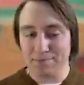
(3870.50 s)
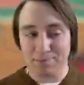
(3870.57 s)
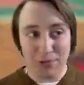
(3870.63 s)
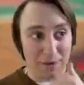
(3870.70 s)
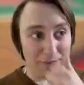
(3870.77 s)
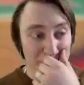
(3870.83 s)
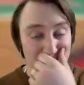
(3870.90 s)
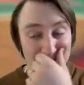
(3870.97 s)

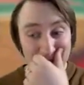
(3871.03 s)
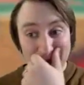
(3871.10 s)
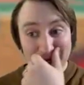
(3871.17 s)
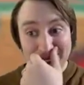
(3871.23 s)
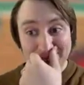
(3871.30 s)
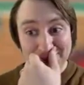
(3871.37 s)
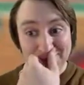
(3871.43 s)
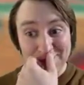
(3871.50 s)
Problems with
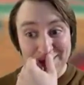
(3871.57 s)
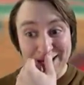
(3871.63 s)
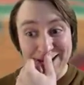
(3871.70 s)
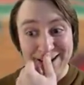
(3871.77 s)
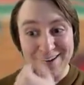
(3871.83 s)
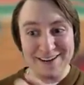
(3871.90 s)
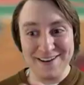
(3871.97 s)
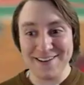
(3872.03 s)
carbonation.
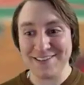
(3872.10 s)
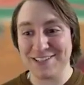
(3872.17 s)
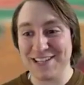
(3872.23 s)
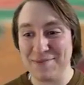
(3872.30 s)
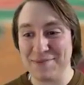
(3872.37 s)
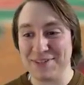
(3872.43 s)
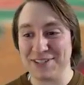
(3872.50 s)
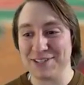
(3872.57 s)

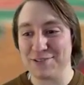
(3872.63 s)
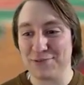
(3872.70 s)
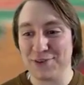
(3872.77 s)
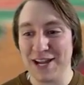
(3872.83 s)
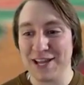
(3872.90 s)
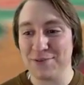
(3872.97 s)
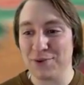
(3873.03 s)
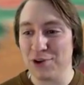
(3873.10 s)
Simon says, a
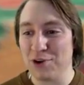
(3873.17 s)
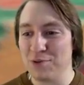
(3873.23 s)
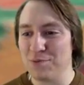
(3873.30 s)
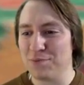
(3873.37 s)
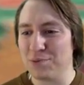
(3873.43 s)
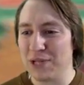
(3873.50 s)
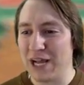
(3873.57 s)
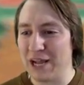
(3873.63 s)
friend with
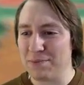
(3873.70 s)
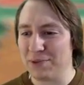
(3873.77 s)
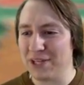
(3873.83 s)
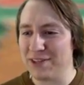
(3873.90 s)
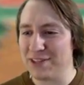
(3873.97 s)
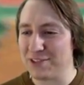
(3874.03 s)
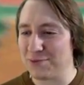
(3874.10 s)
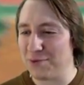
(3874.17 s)
whom I
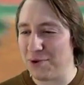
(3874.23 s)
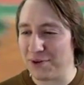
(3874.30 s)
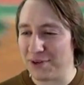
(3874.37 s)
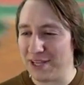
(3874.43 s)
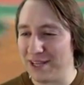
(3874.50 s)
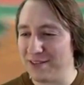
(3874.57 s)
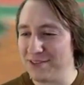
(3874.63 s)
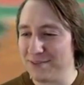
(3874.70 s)
played this when we were
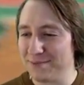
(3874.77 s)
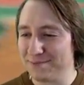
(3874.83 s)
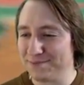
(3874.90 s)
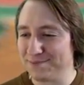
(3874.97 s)
kids.